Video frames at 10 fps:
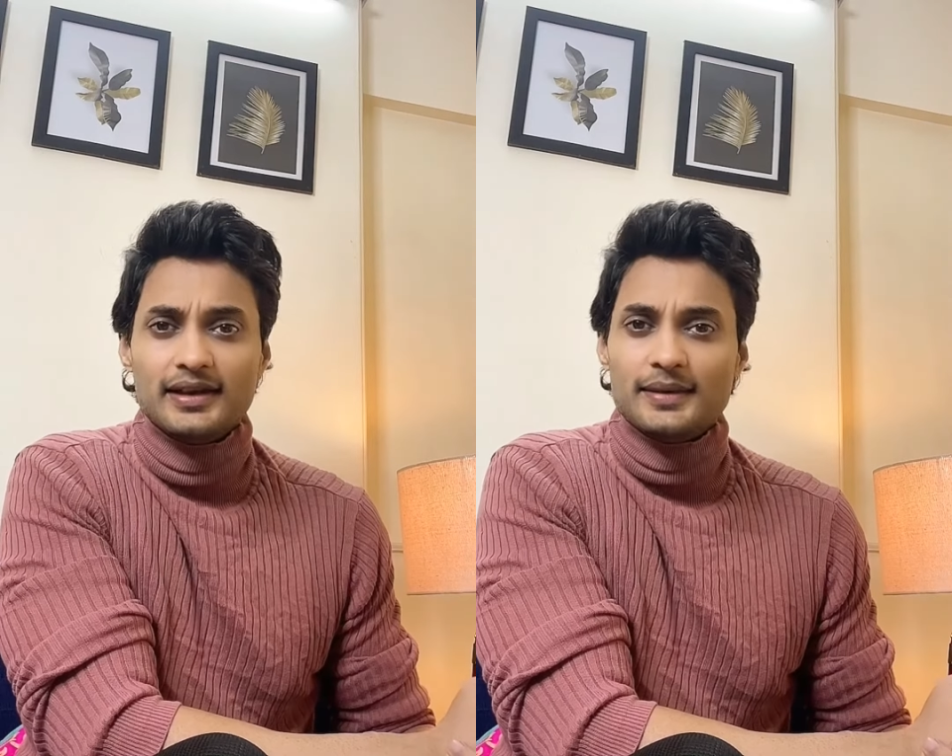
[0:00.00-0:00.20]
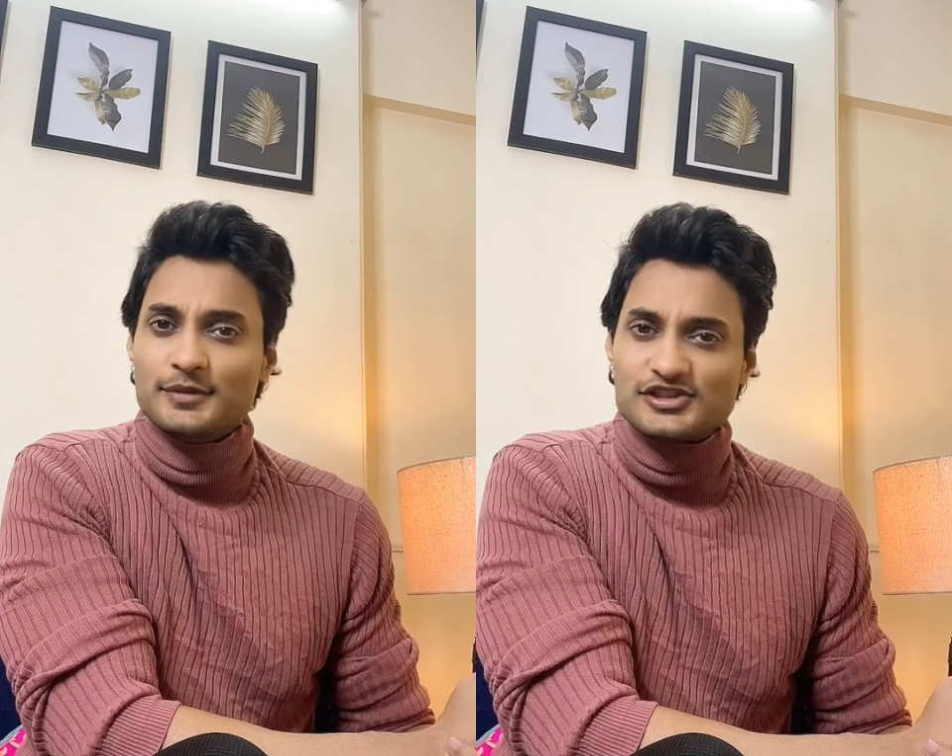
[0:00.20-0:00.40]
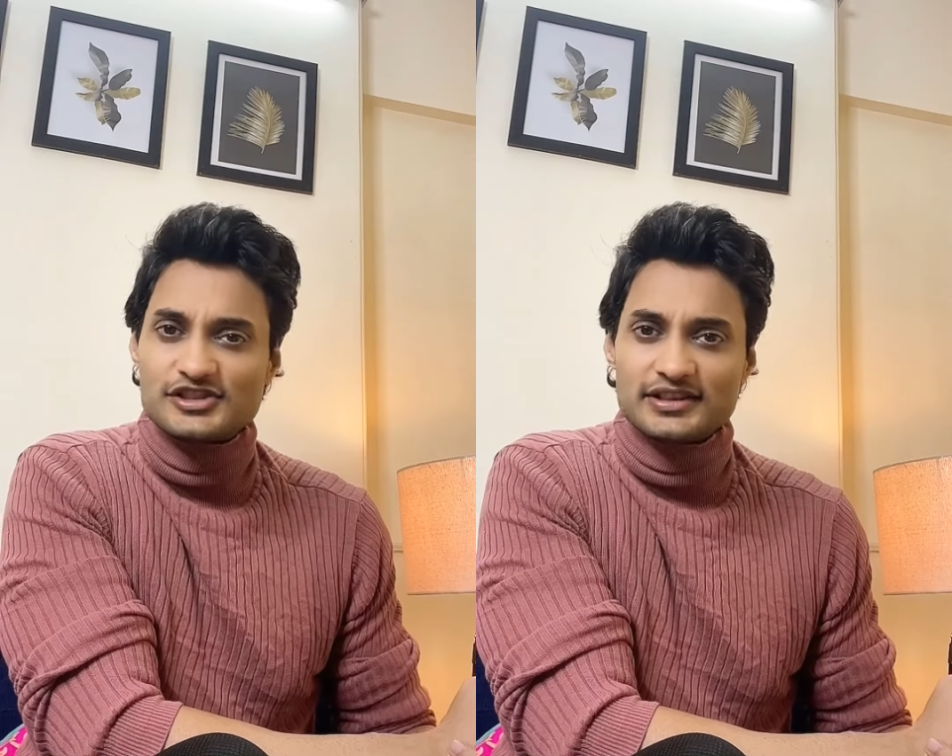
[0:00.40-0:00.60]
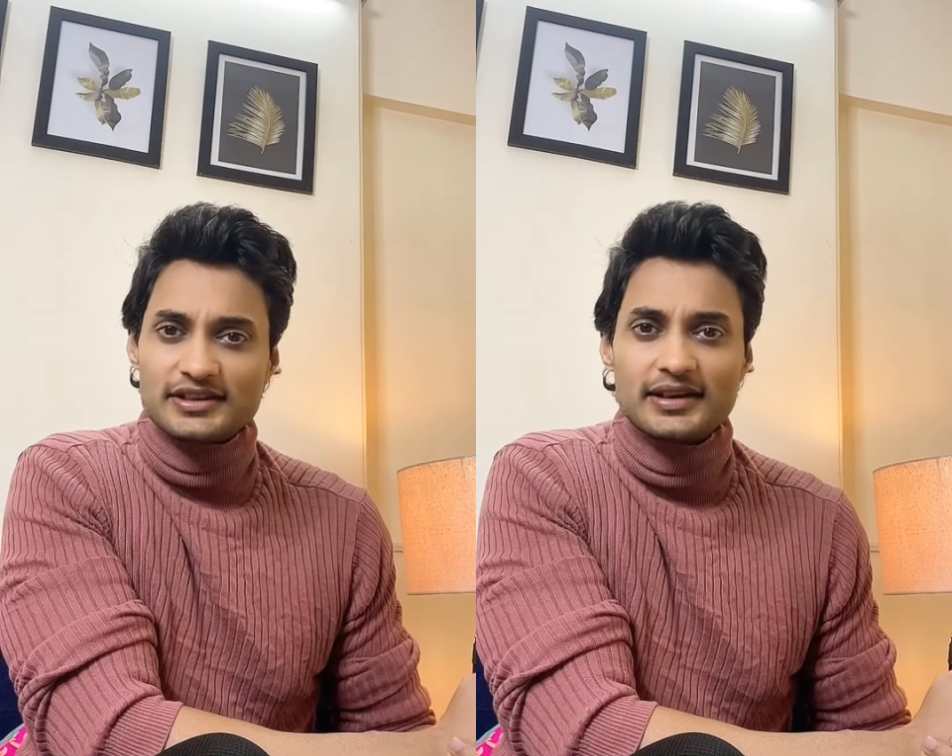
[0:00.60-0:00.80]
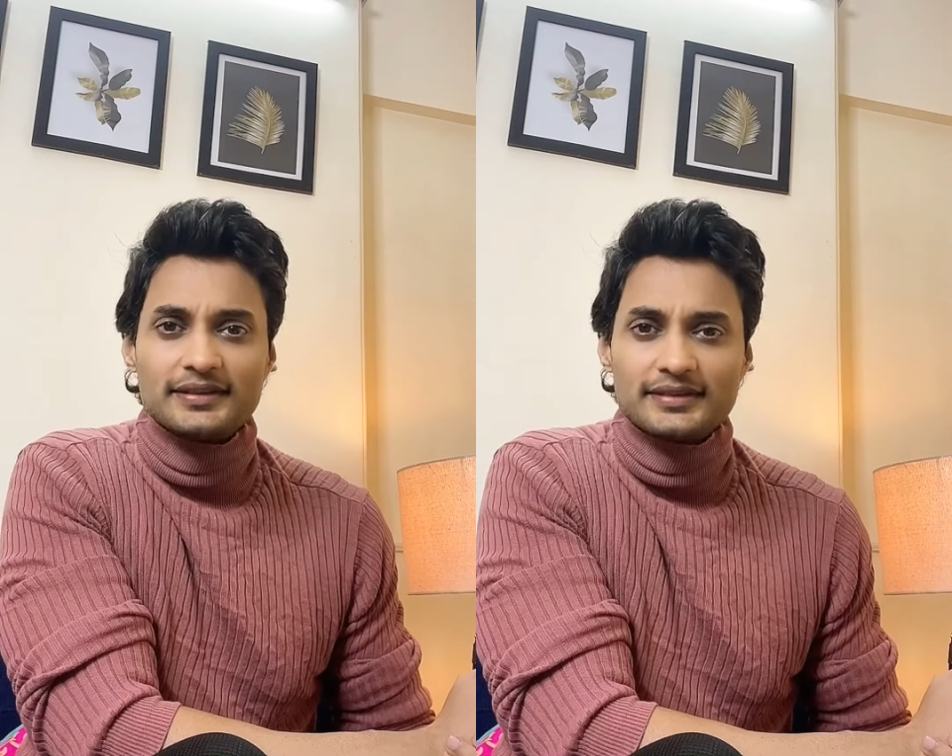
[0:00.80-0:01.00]
Mr.
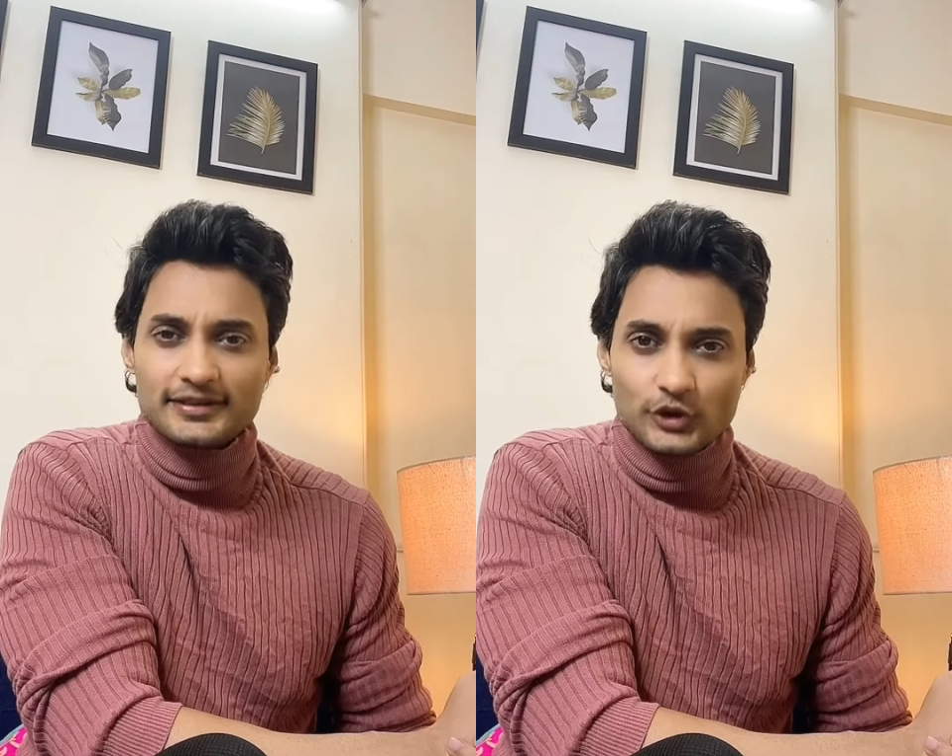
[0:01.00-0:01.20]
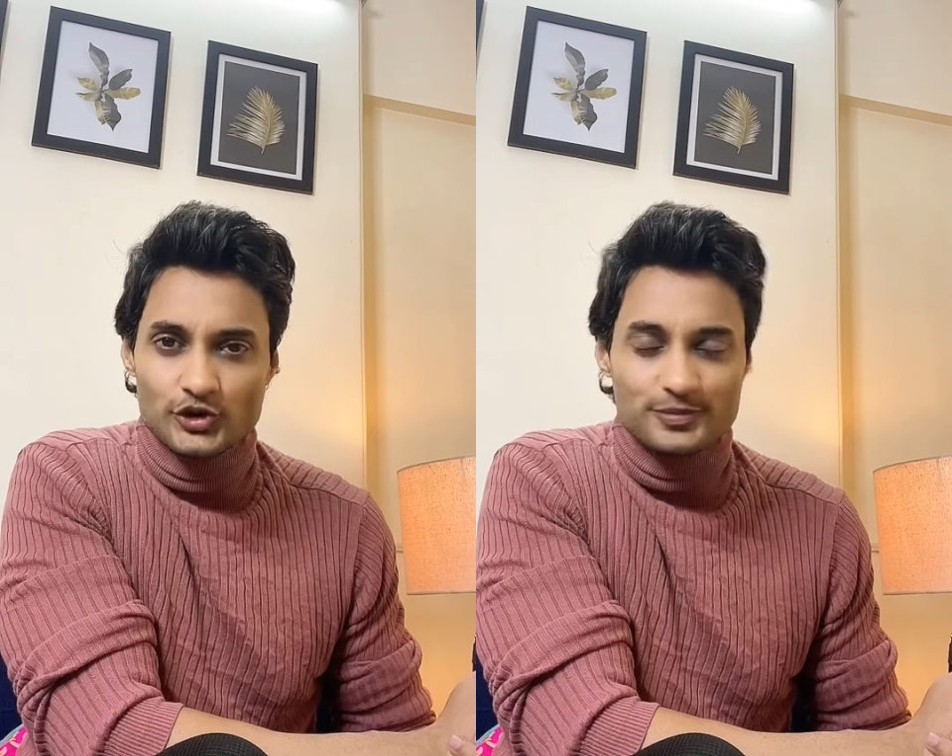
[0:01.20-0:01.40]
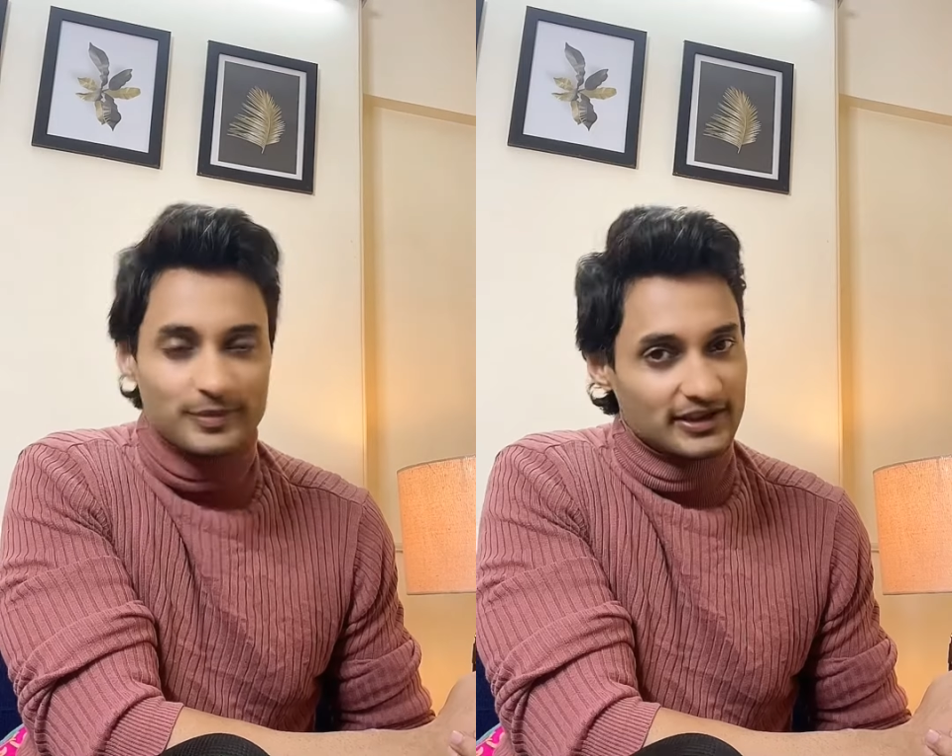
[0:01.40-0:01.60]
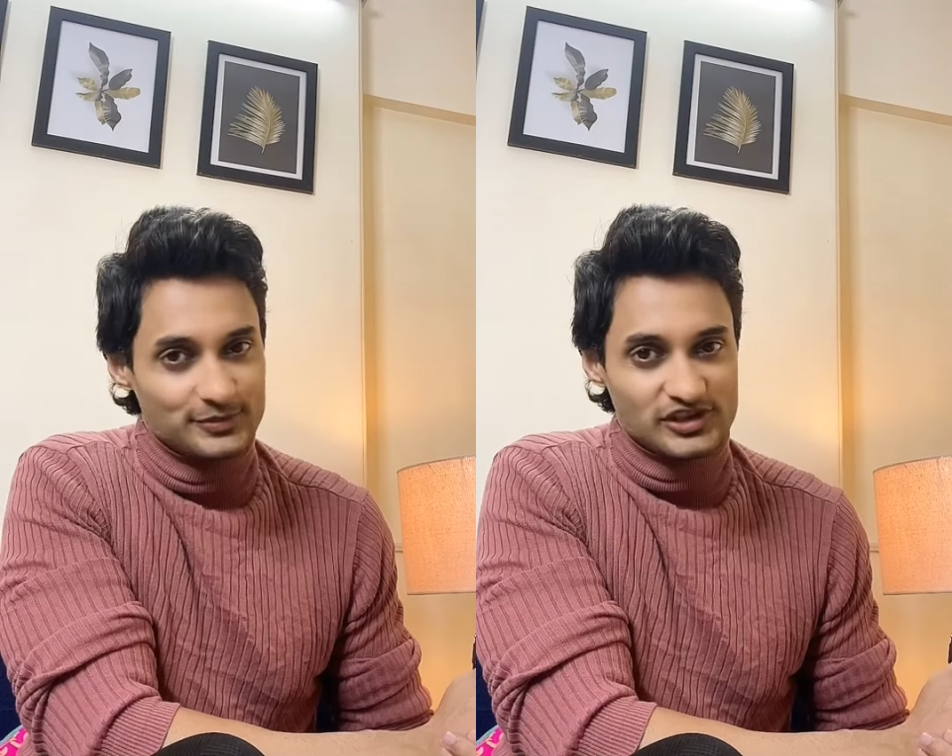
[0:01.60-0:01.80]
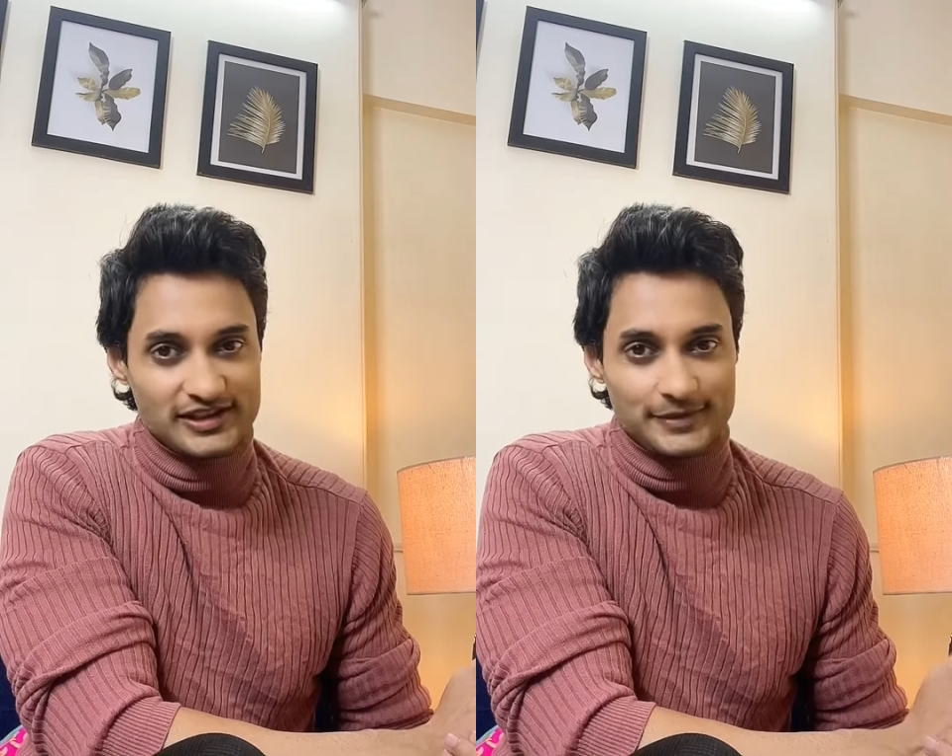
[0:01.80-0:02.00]
Santosh
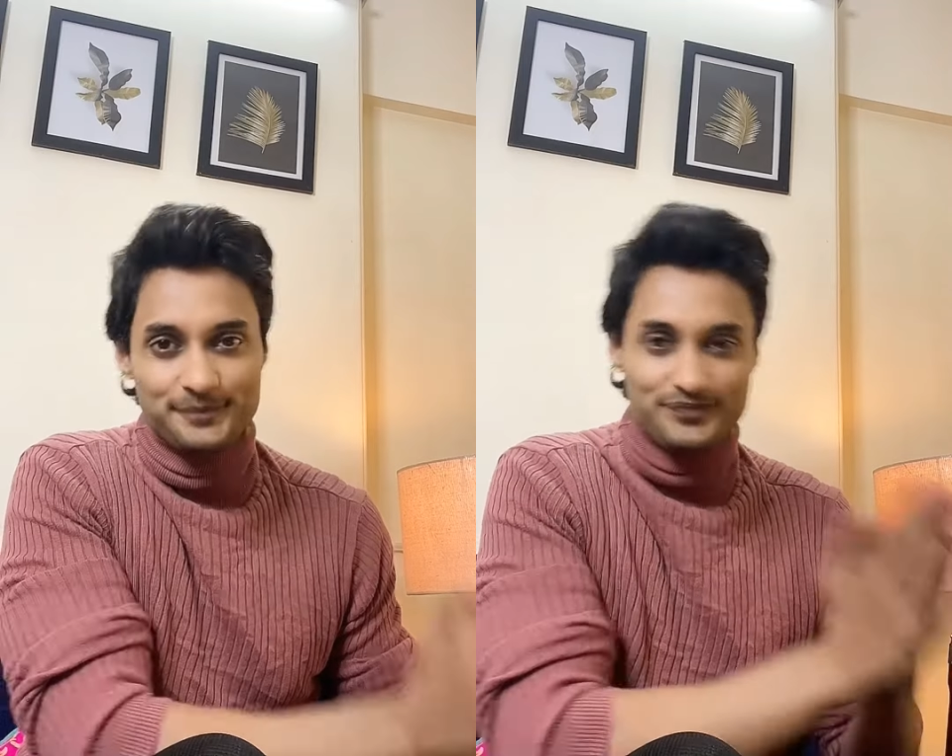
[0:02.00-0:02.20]
Parabji,